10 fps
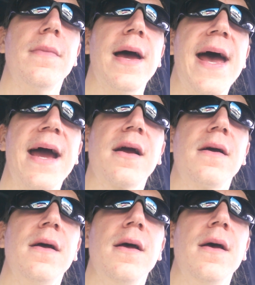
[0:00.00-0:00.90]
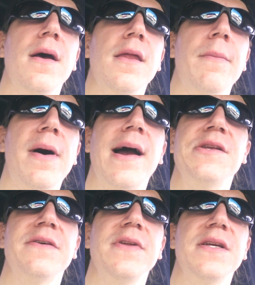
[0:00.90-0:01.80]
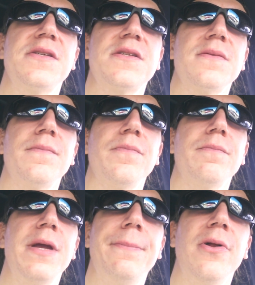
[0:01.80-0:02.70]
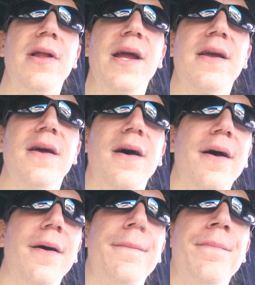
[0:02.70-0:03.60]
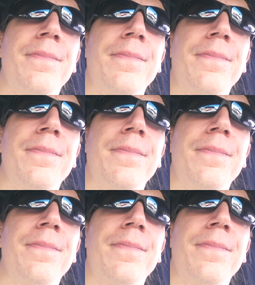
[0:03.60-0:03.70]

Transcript: hack the minds of these people like the